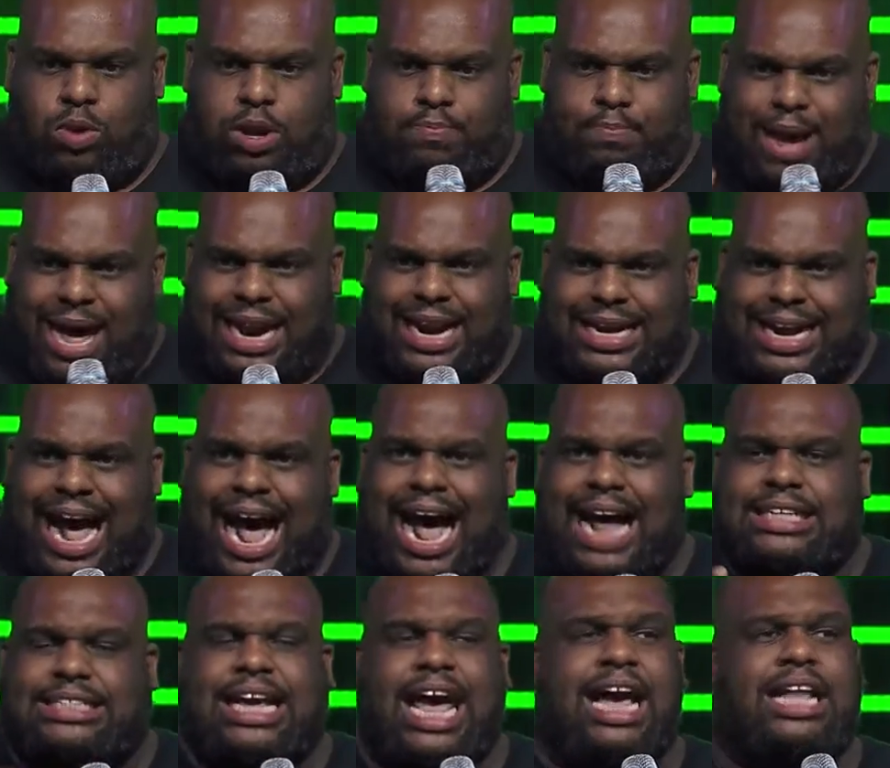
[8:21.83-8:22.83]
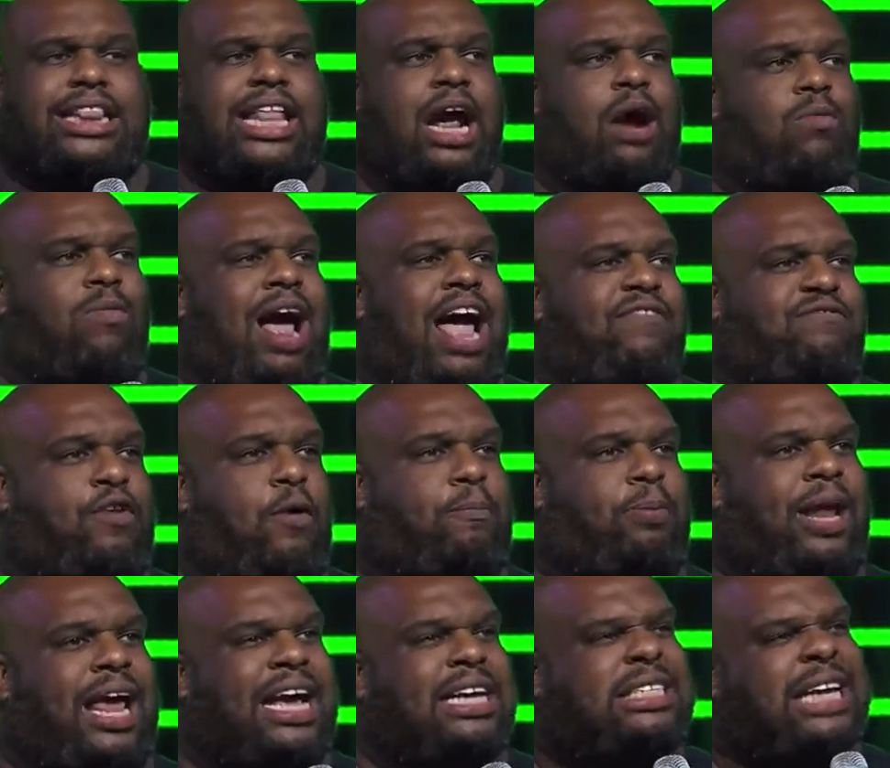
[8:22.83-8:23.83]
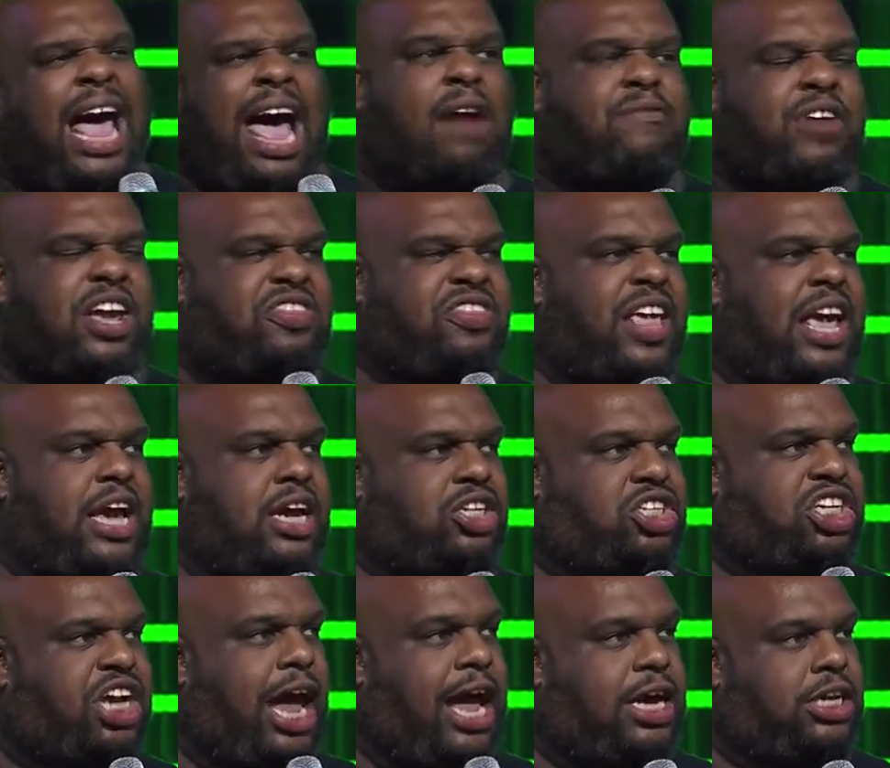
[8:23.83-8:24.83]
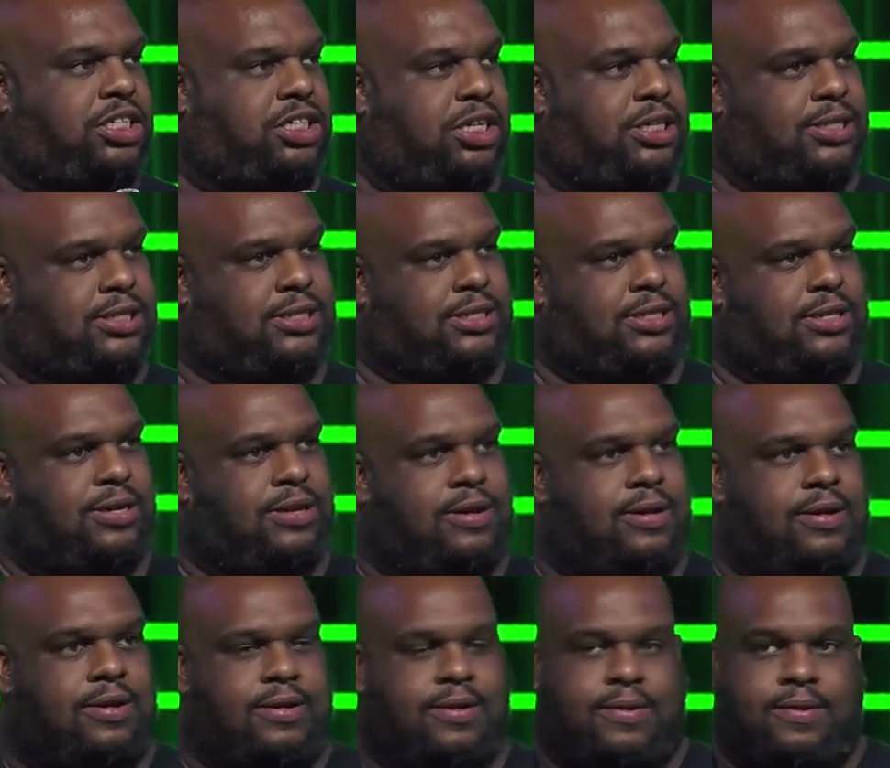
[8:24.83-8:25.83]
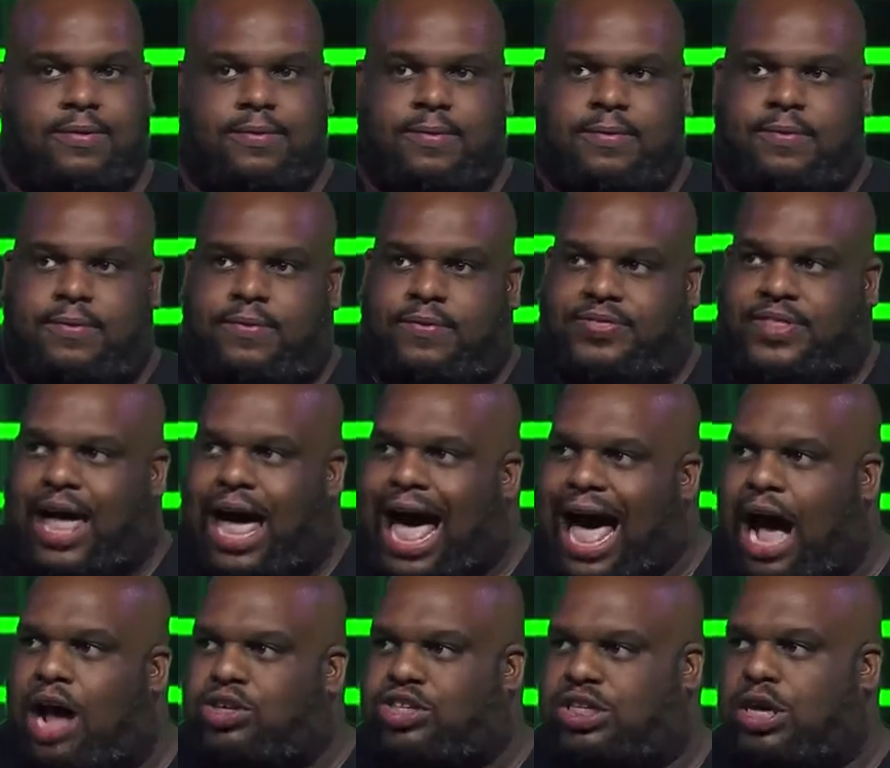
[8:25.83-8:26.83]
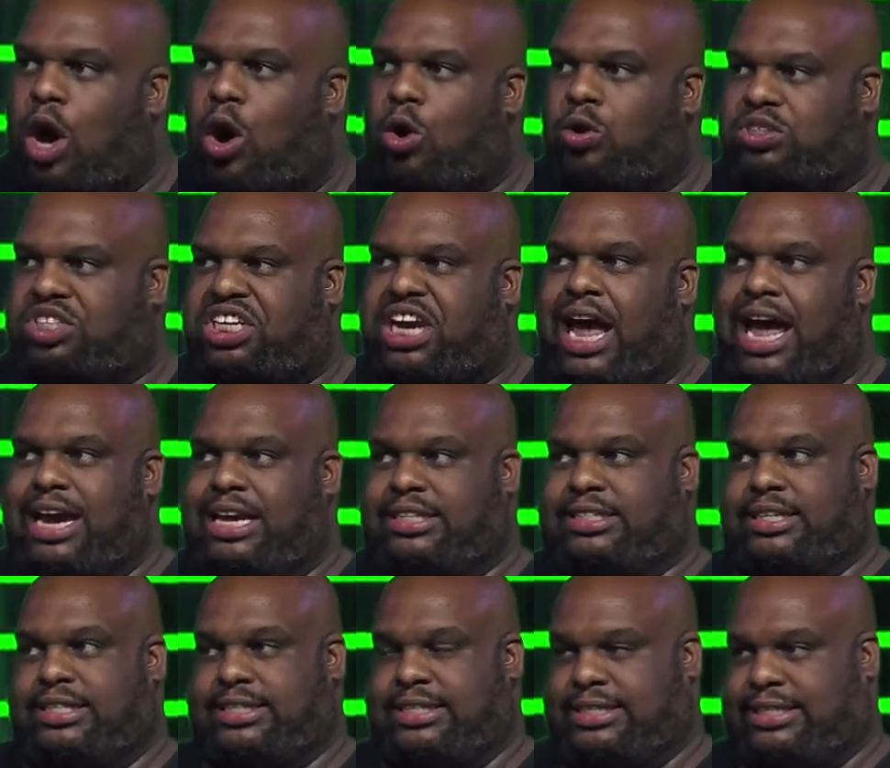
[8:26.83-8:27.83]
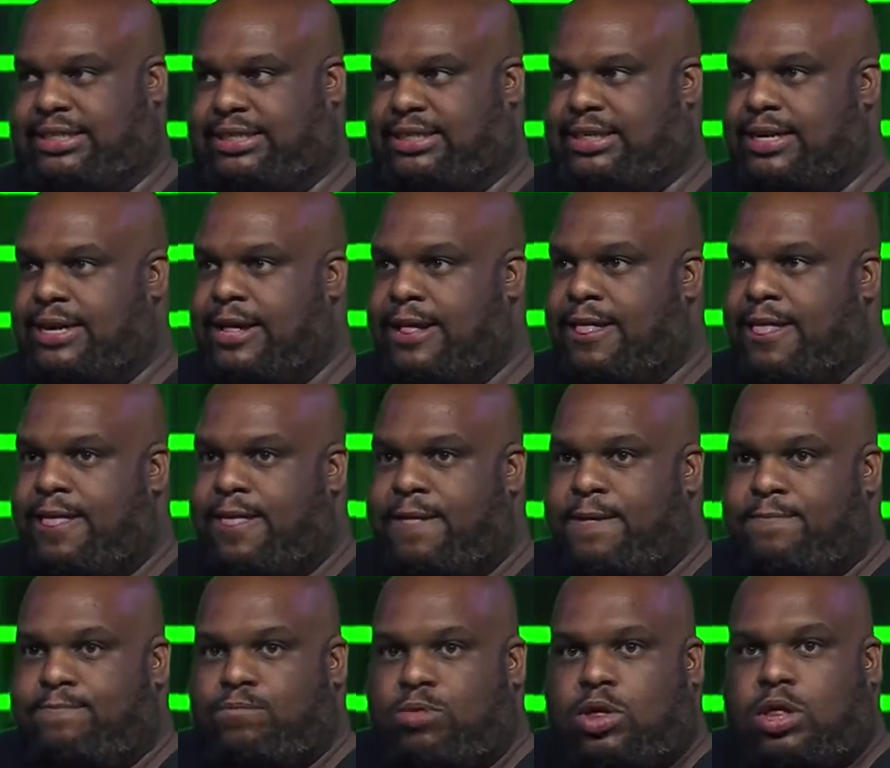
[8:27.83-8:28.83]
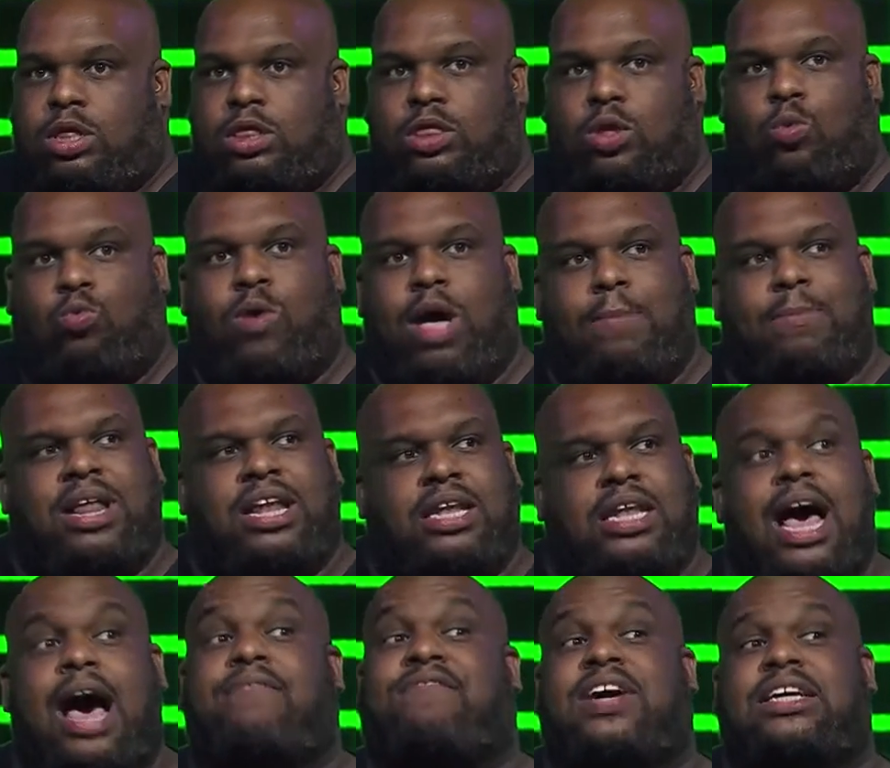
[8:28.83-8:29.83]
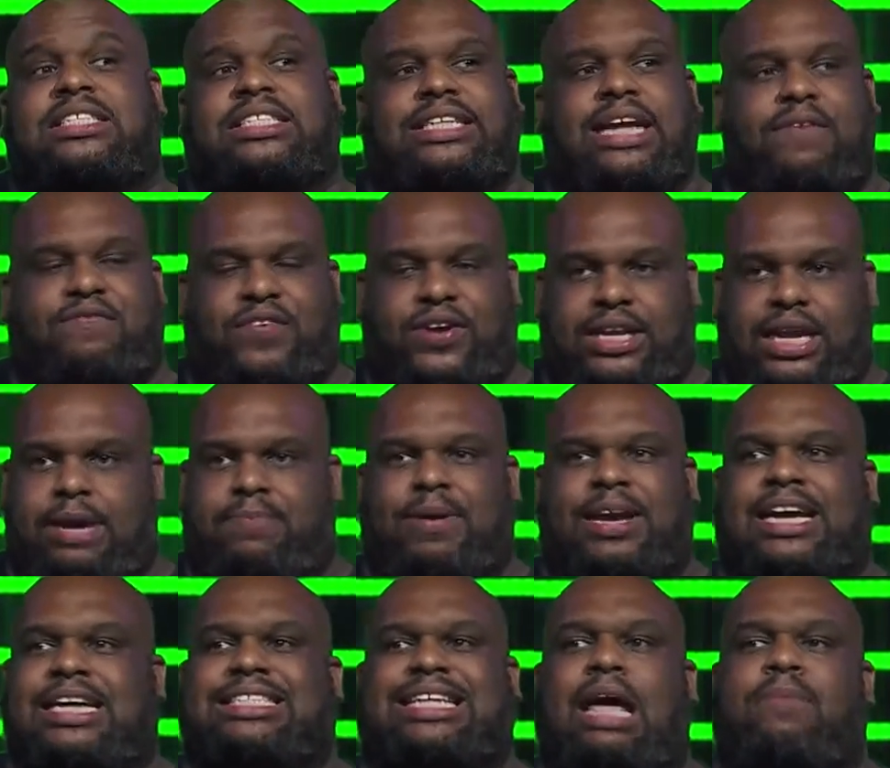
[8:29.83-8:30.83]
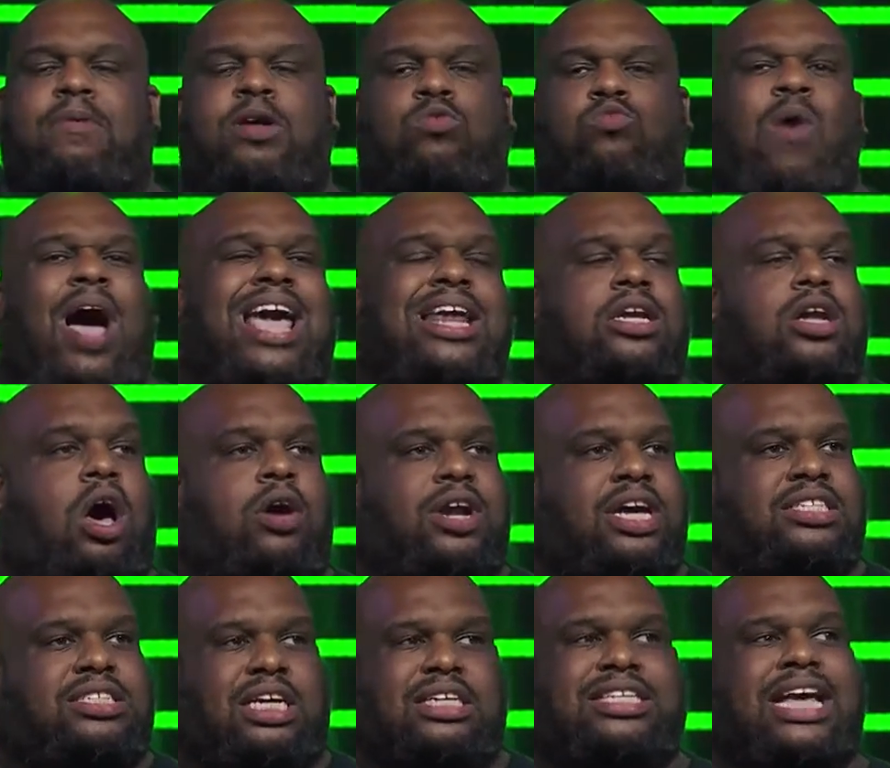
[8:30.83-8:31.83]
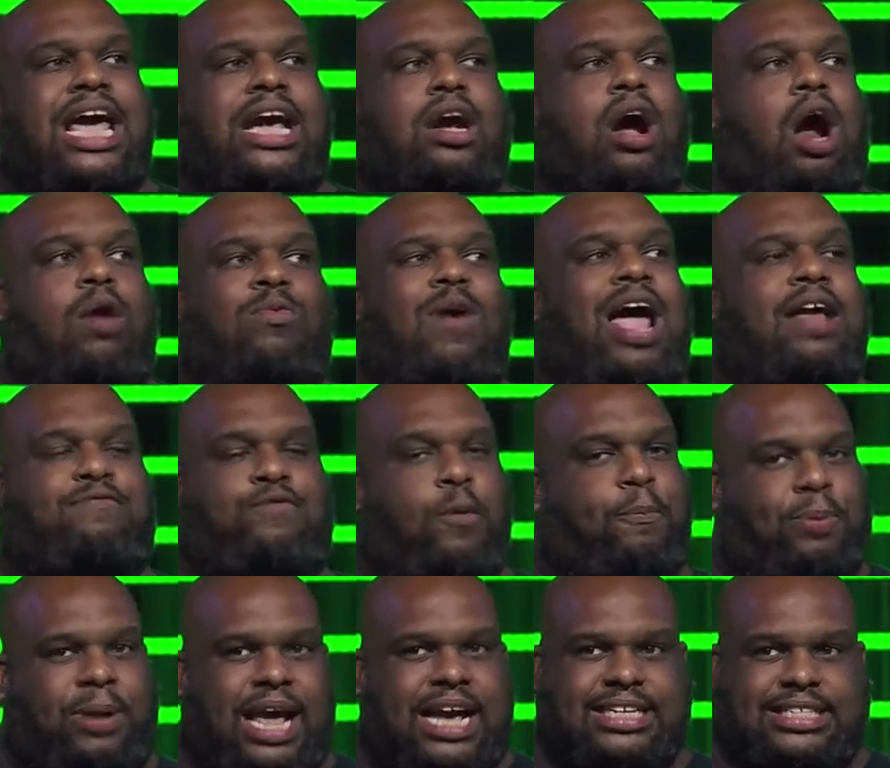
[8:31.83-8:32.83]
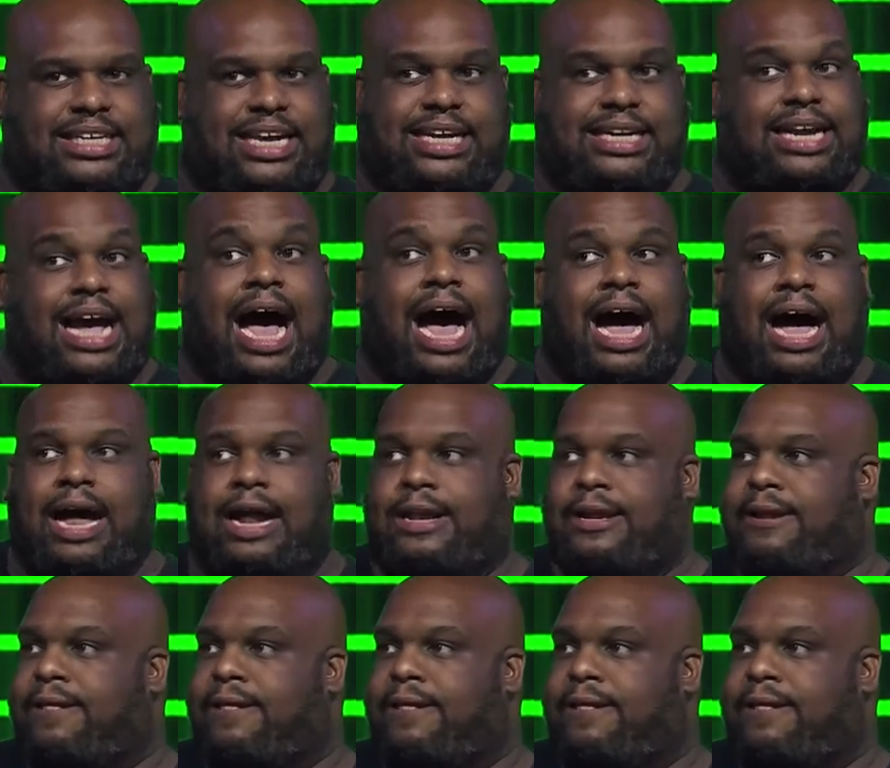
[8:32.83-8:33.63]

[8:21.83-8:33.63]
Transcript: When men of God take their rightful place, everything changes. The household changes. The women love us differently because they've been waiting on us to take our rightful place in God